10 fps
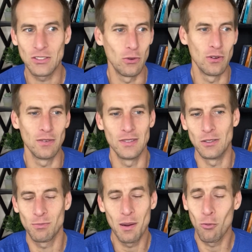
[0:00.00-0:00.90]
or
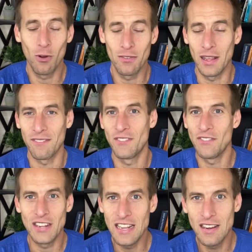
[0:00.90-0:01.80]
probably more around like
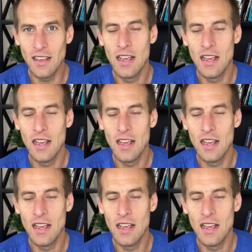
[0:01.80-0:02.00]
15.